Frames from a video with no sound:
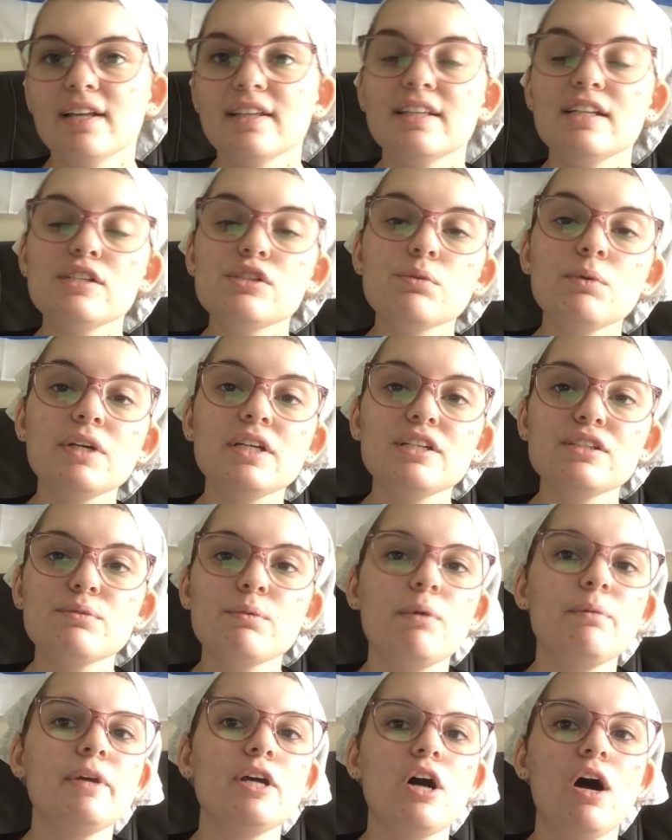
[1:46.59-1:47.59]
This one is
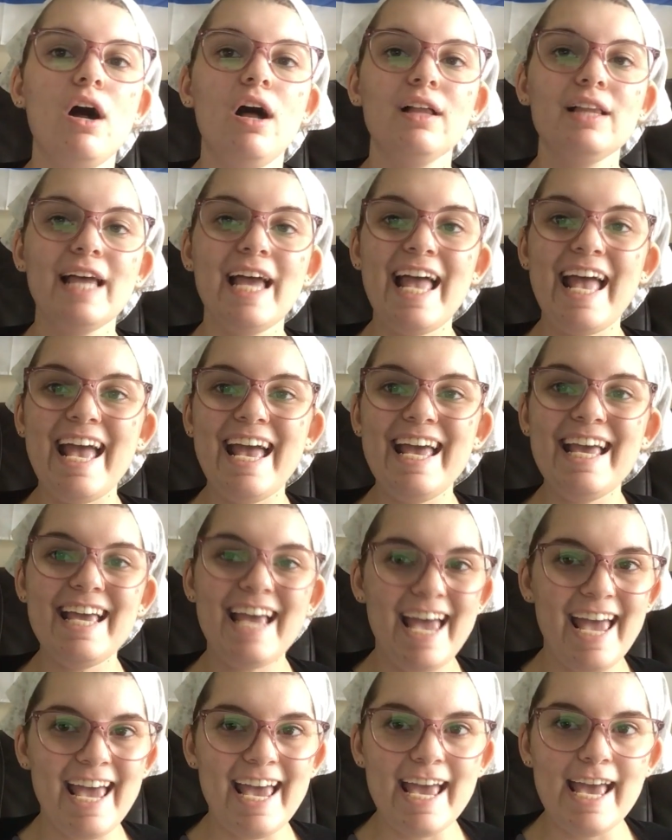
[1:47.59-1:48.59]
what we call
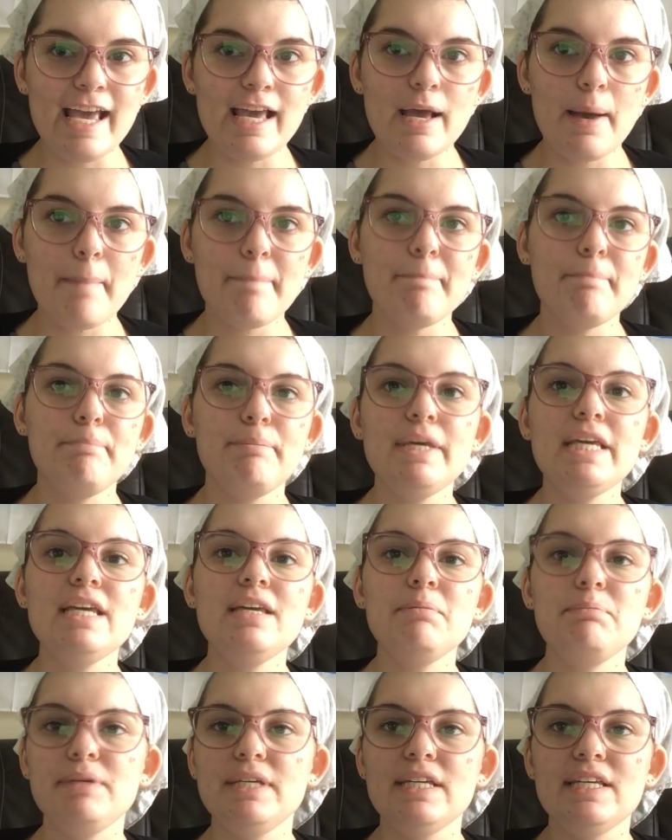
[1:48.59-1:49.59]
A,
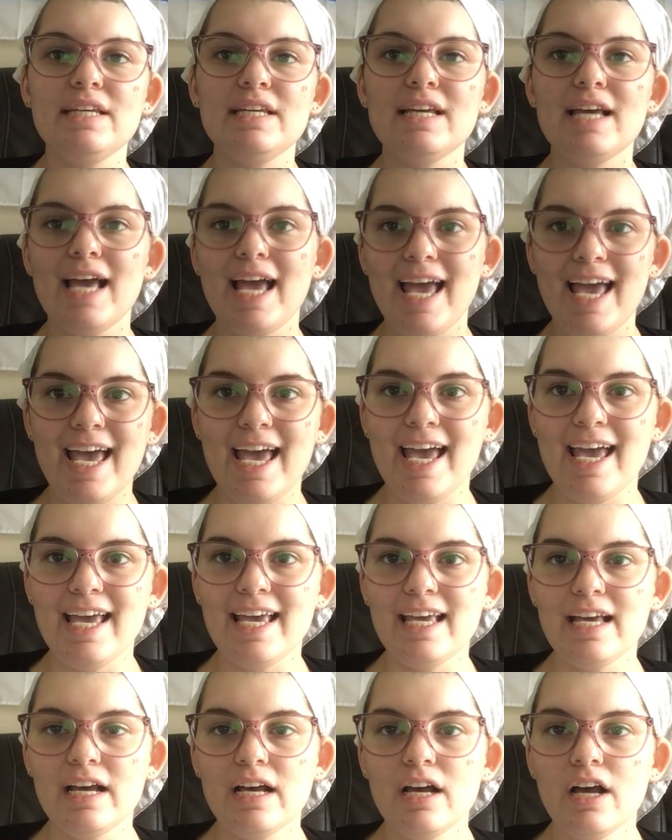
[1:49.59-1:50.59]
B,
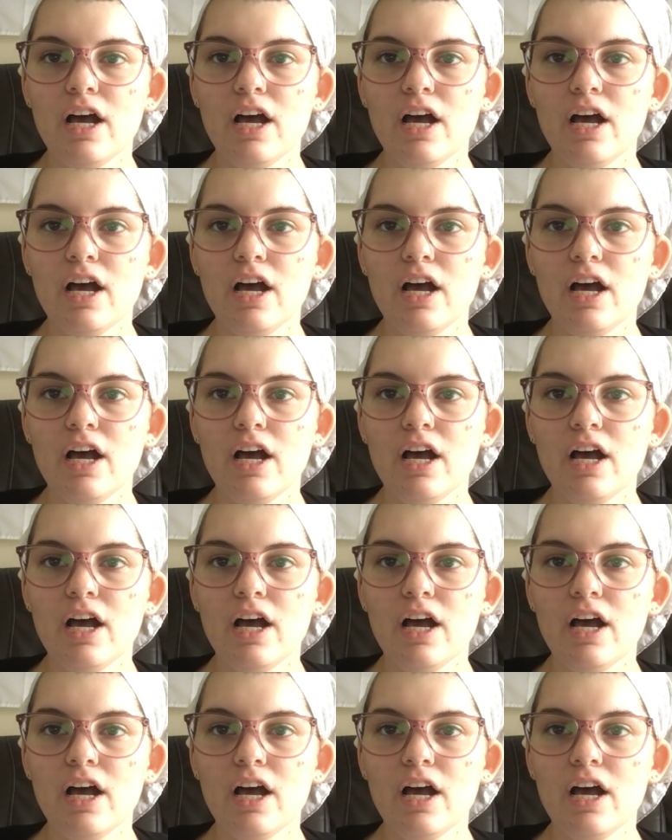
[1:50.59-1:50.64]
A.